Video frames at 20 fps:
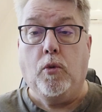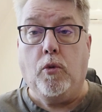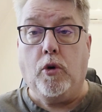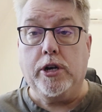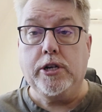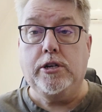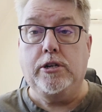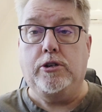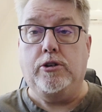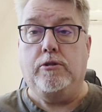
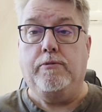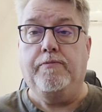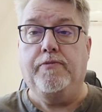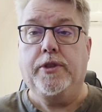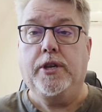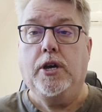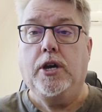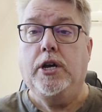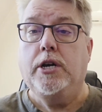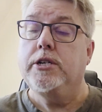What to do?
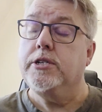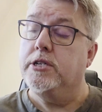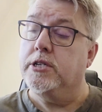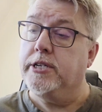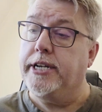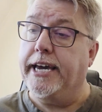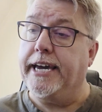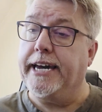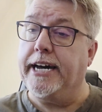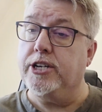
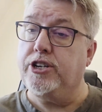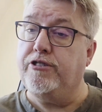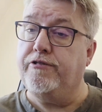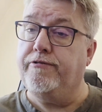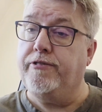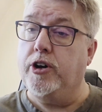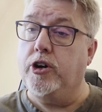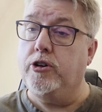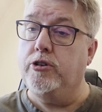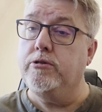Just take out
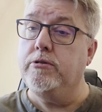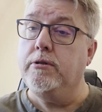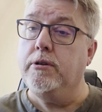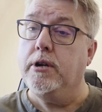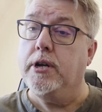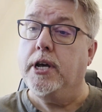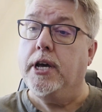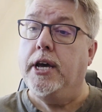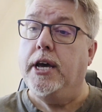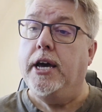your
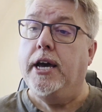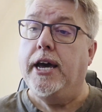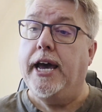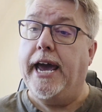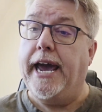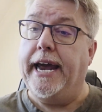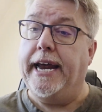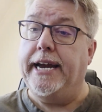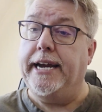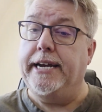phone
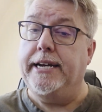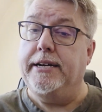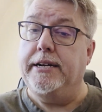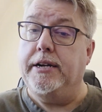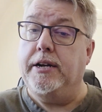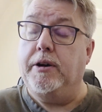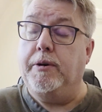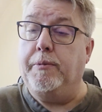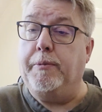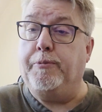
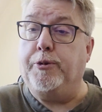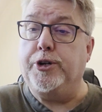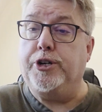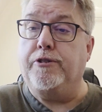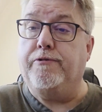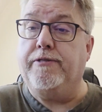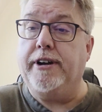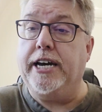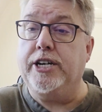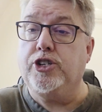and
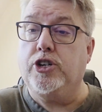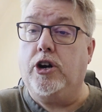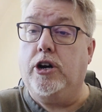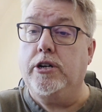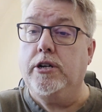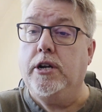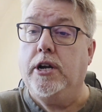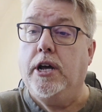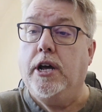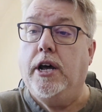put your flash
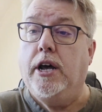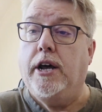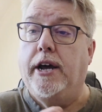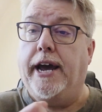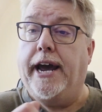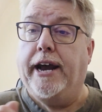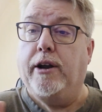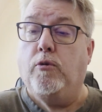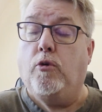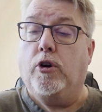on
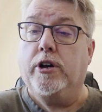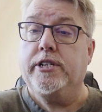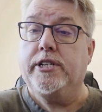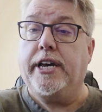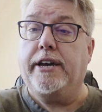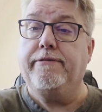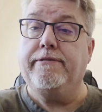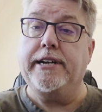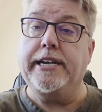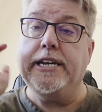and walk
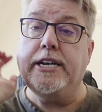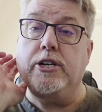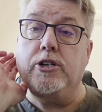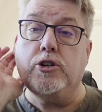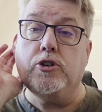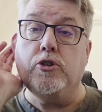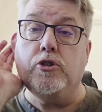safely